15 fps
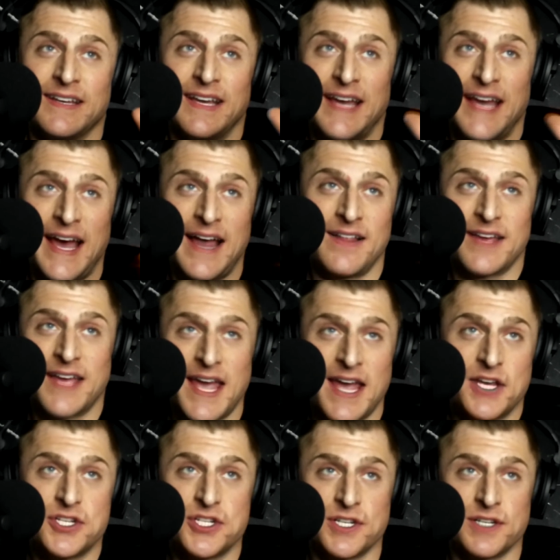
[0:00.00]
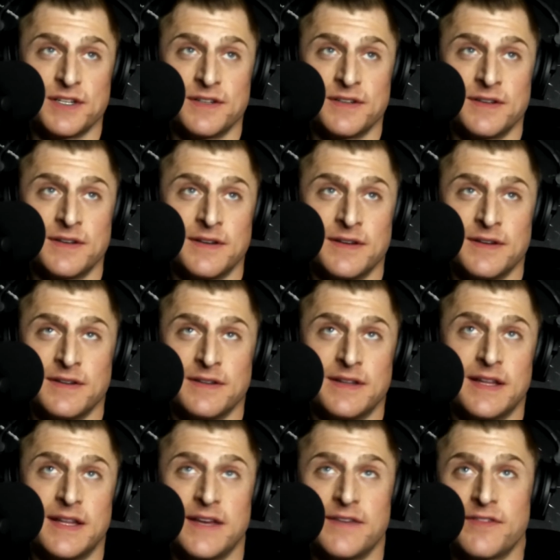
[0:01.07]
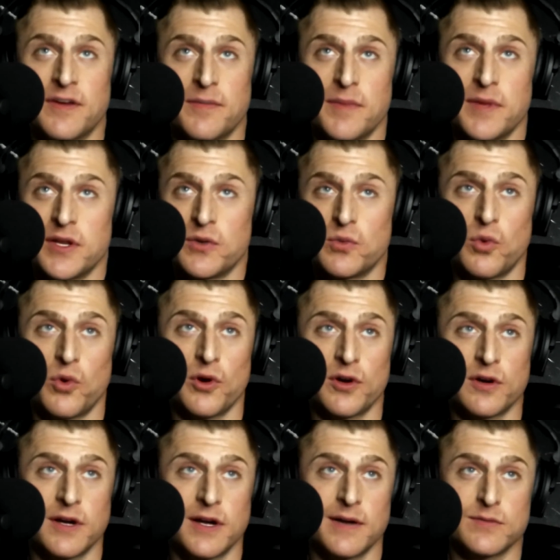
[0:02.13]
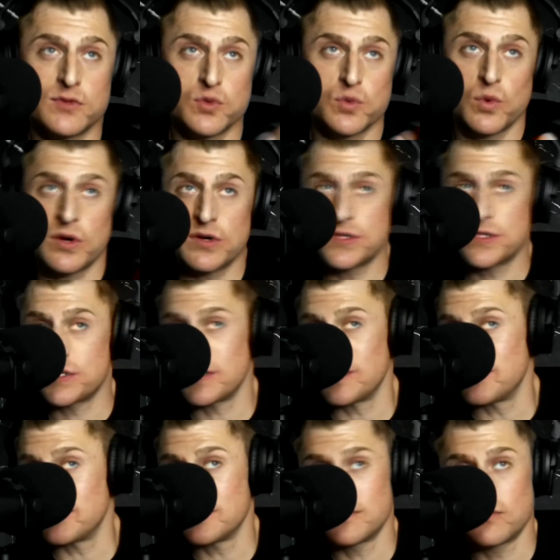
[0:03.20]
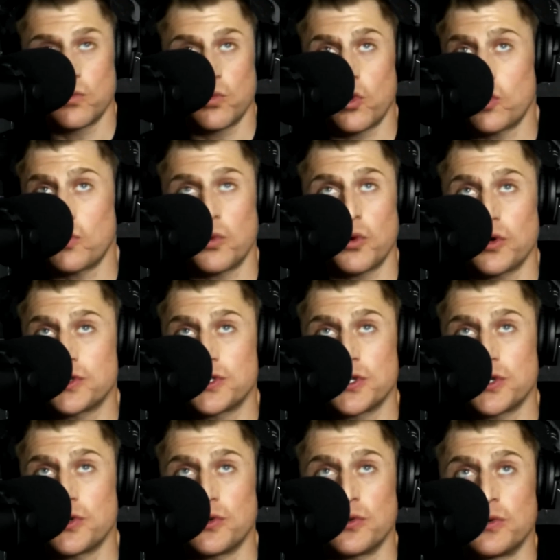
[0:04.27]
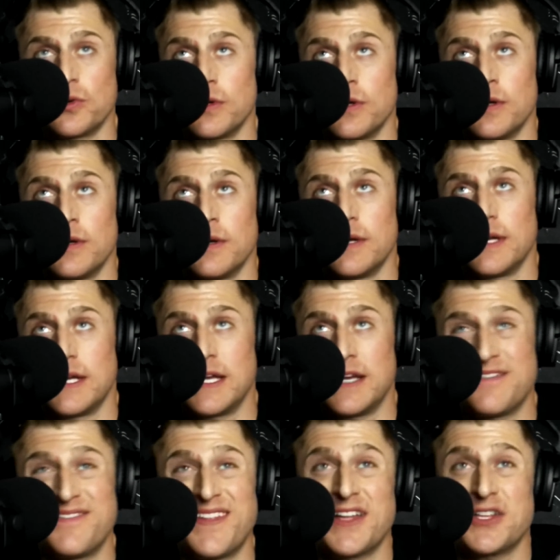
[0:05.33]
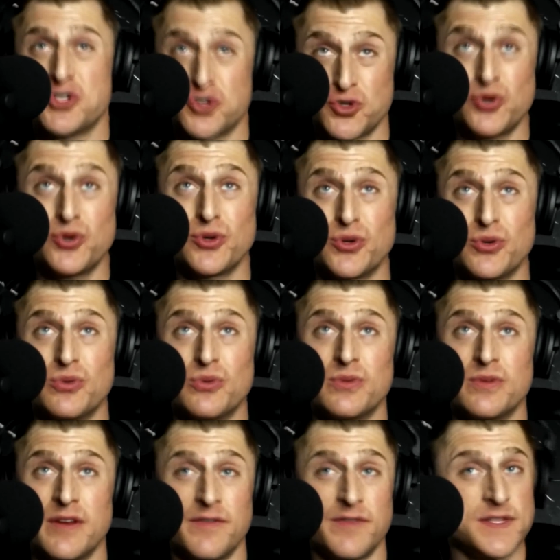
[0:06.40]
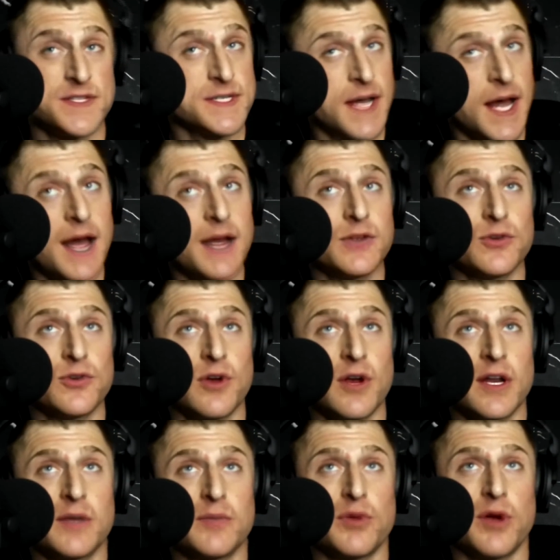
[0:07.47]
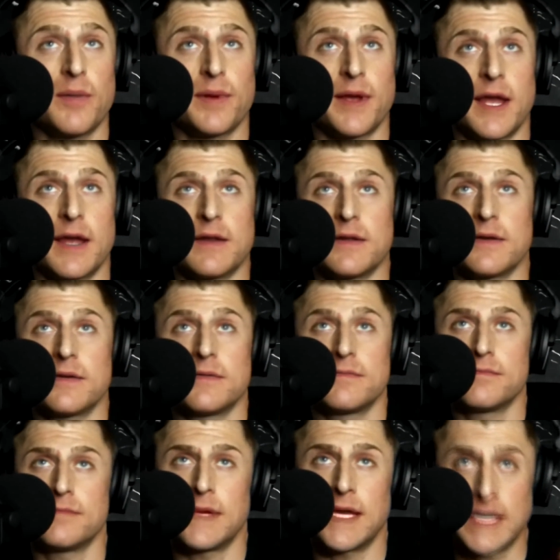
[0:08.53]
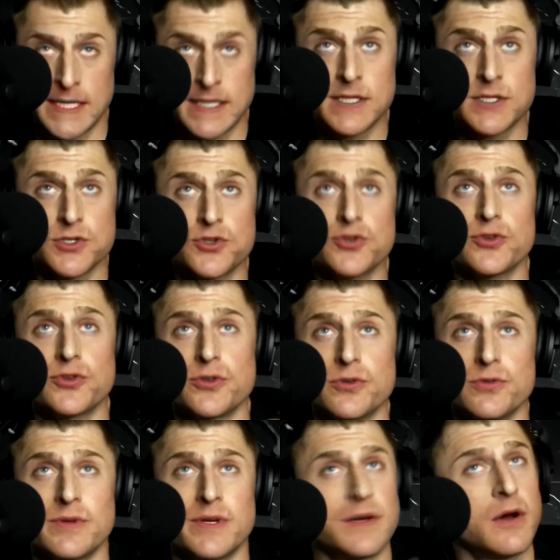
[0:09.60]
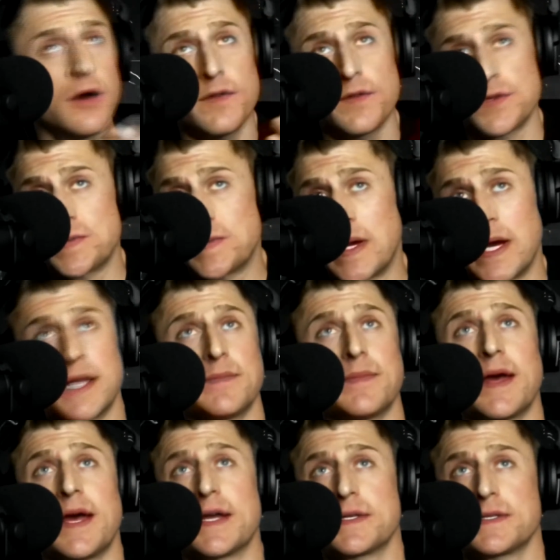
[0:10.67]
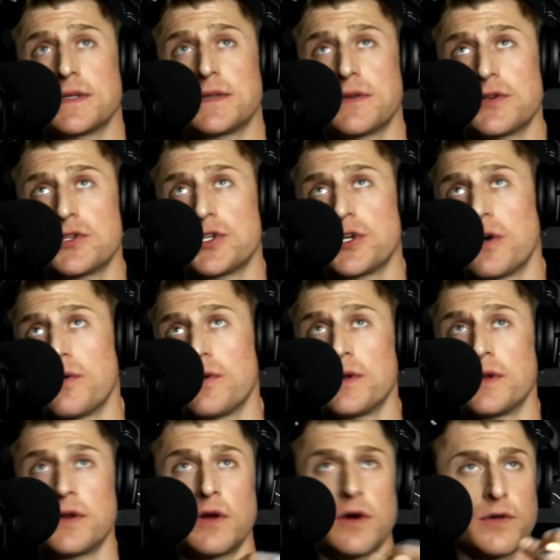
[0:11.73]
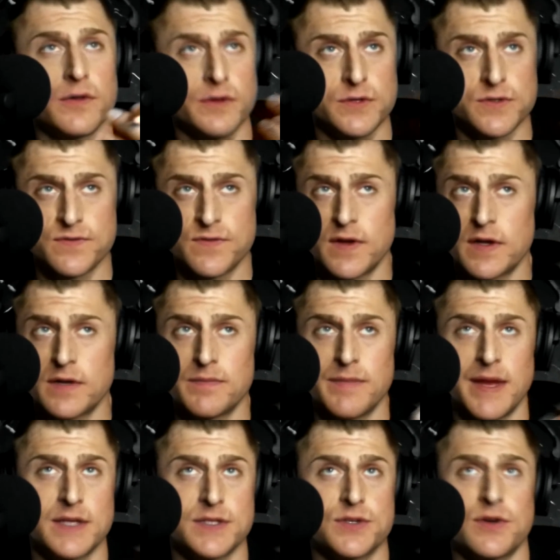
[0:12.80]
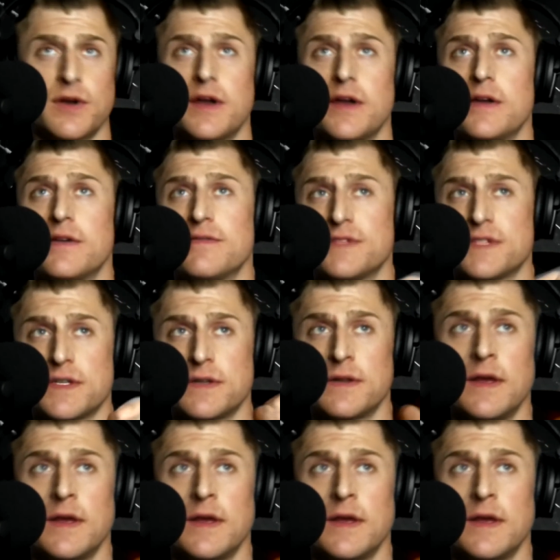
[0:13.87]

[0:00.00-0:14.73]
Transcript: allegation that they've committed war crimes worse than World War II, if that's true. If it's not Ukrainian propaganda, and it is true, and all those body bags that they're showing, and all those fucking mass graves, and